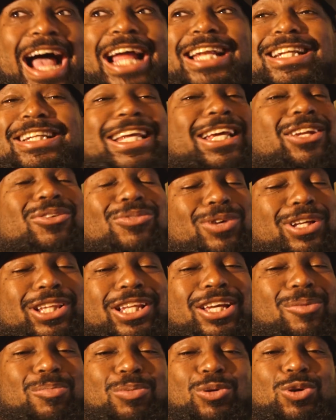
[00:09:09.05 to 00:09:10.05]
I didn't
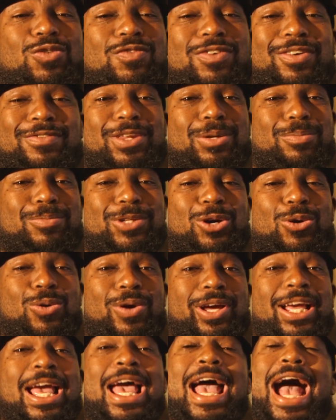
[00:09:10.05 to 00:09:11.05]
really approve of them
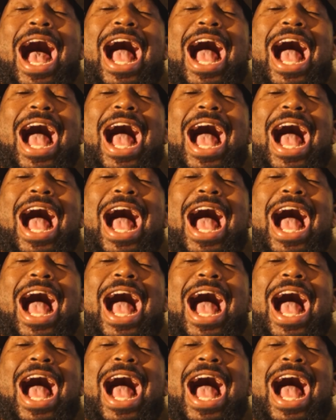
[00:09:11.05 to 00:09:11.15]
doing.